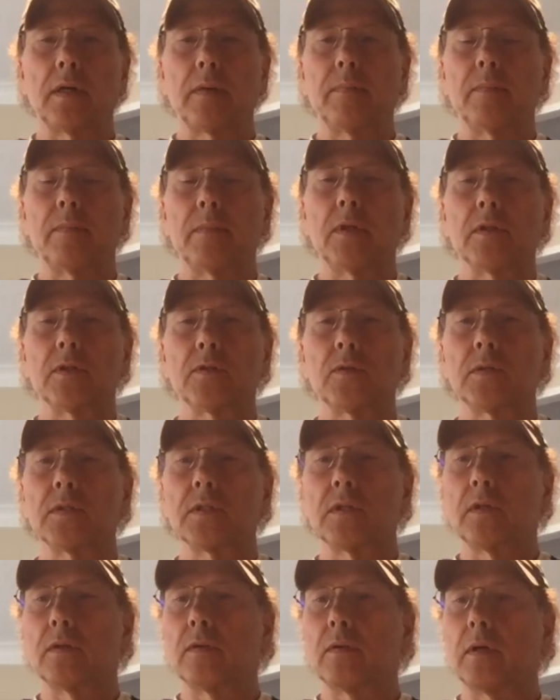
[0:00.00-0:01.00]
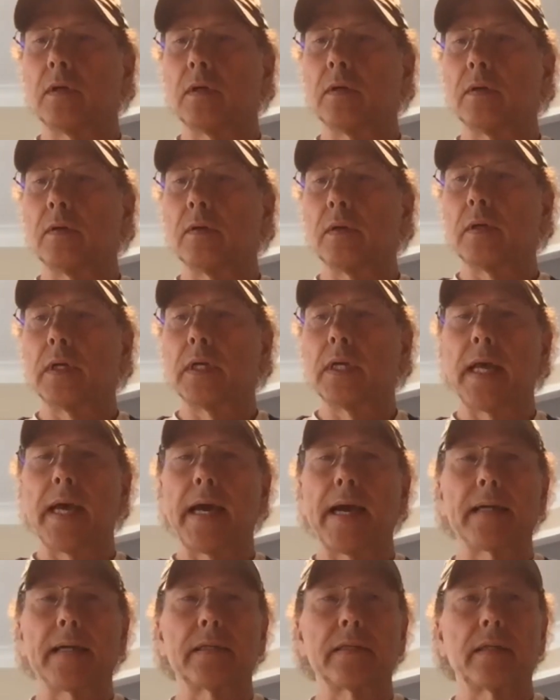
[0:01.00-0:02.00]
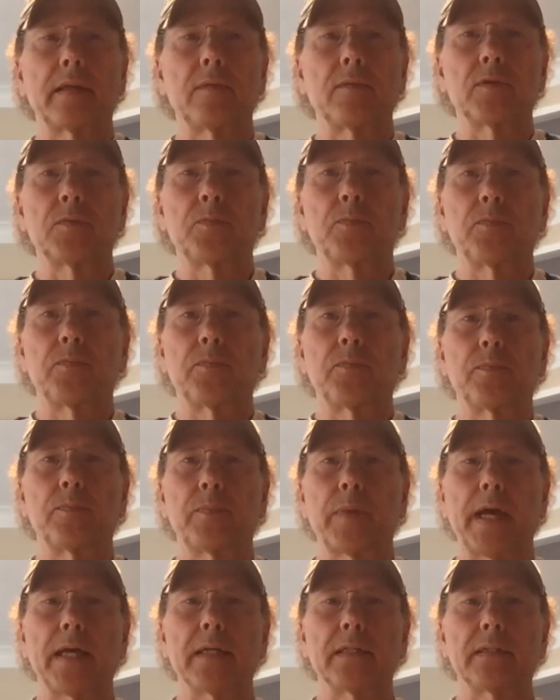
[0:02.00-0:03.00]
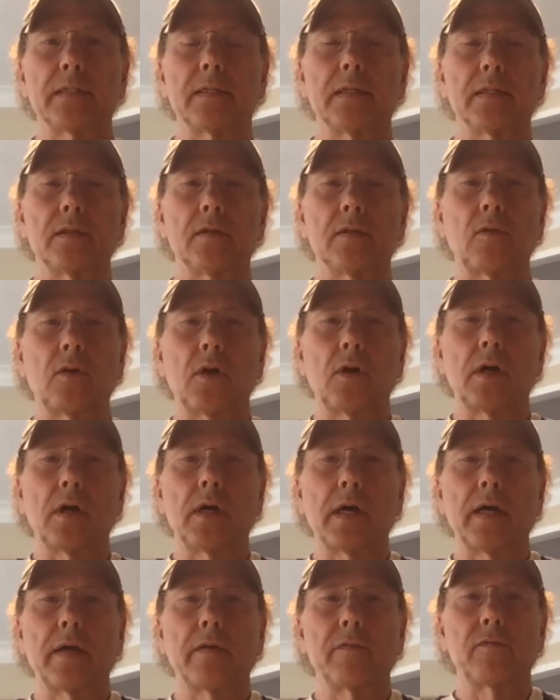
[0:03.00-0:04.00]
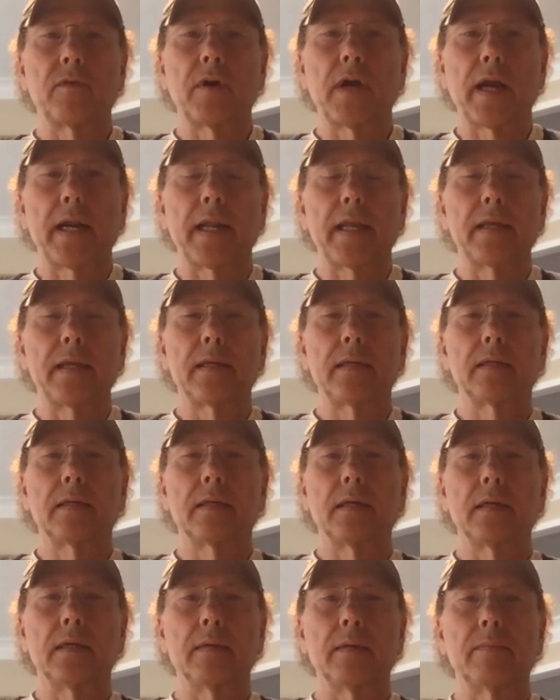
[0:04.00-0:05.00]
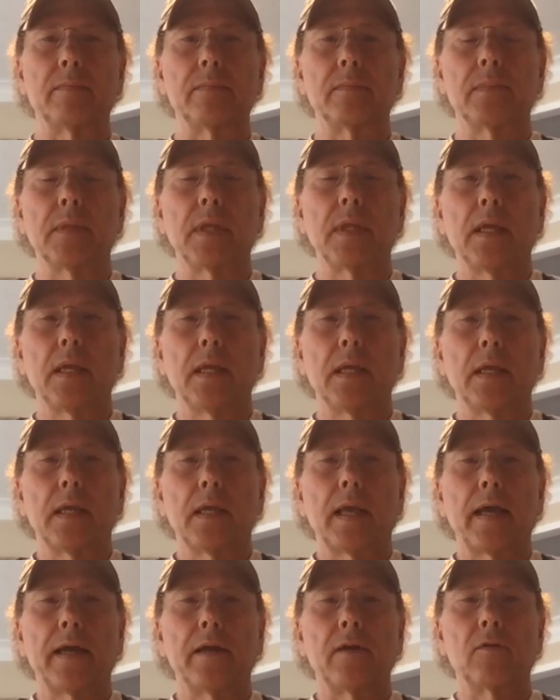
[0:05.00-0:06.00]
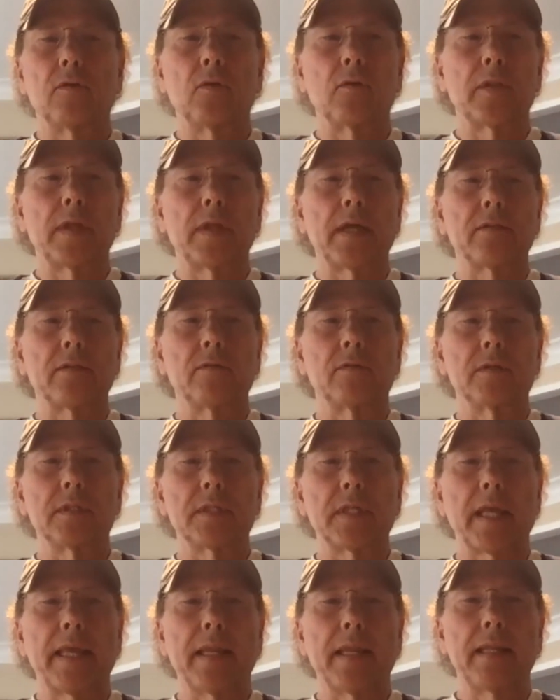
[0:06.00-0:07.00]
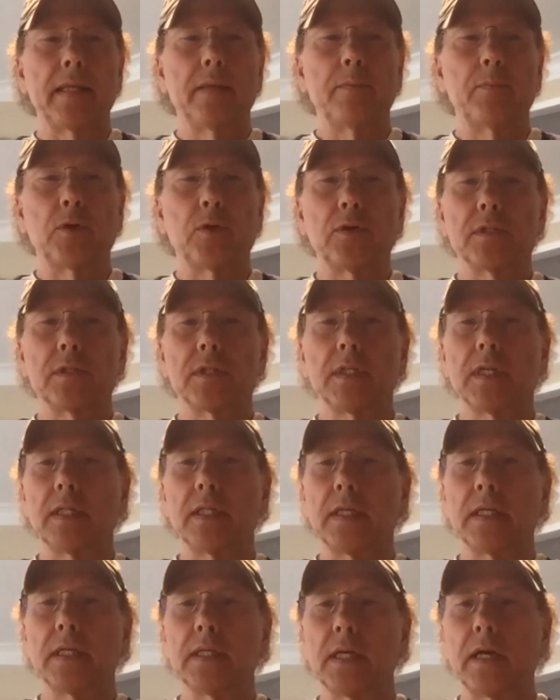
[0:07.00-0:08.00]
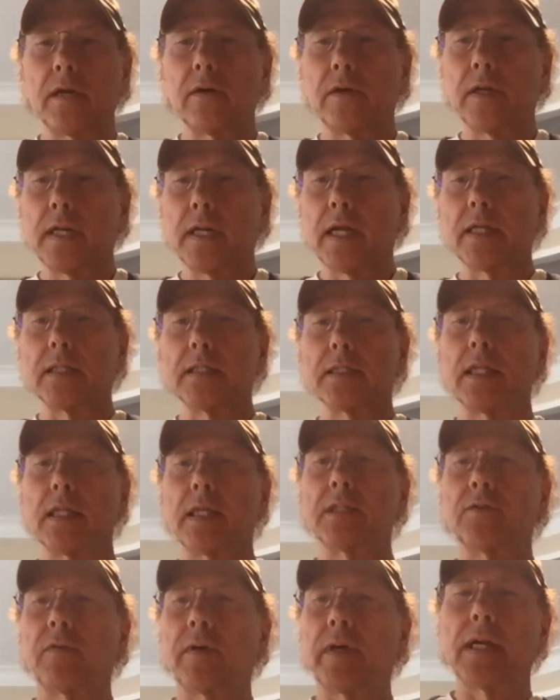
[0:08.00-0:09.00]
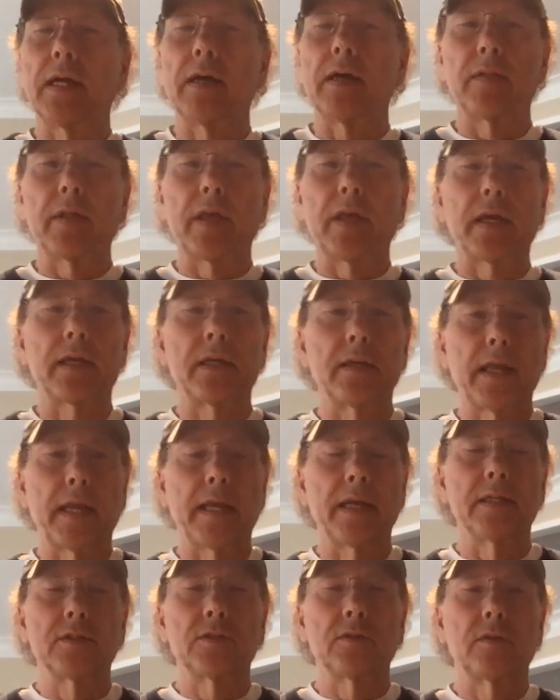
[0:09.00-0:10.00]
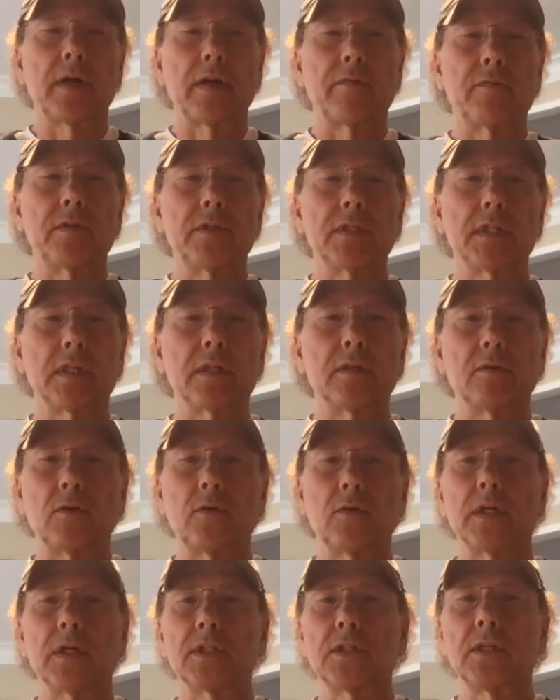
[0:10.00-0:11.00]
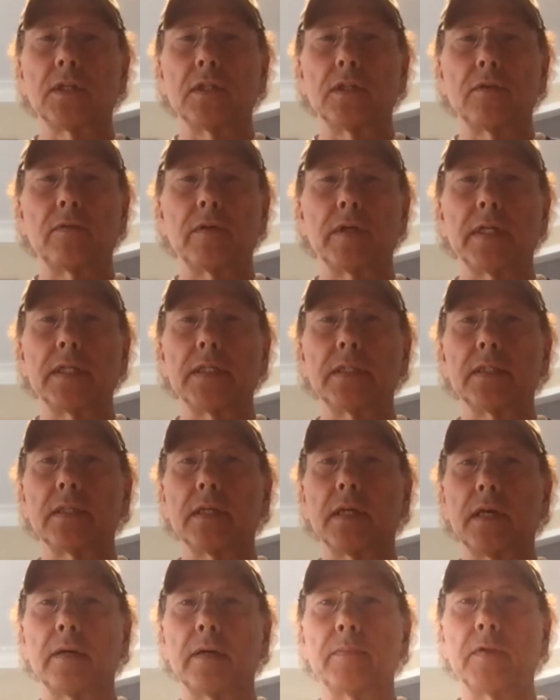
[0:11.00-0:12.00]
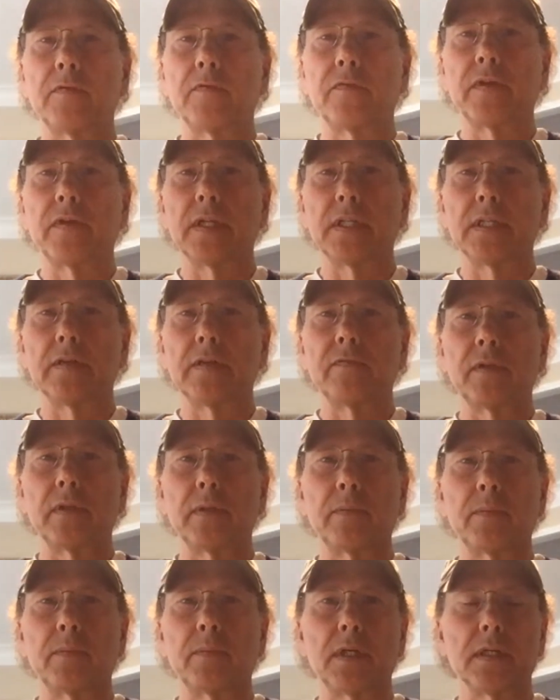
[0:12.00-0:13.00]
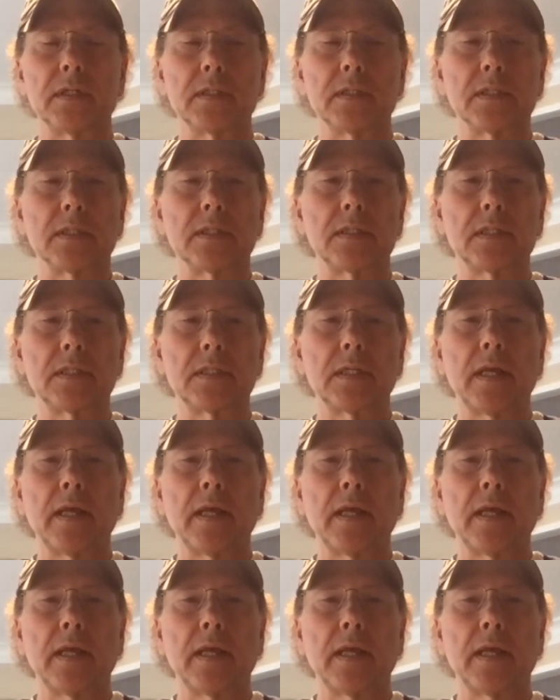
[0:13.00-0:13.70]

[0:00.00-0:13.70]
this was an act that was passed into law on Friday. I don't know that there is any person in the entire United States right now that could answer every single question there is definitively, because it's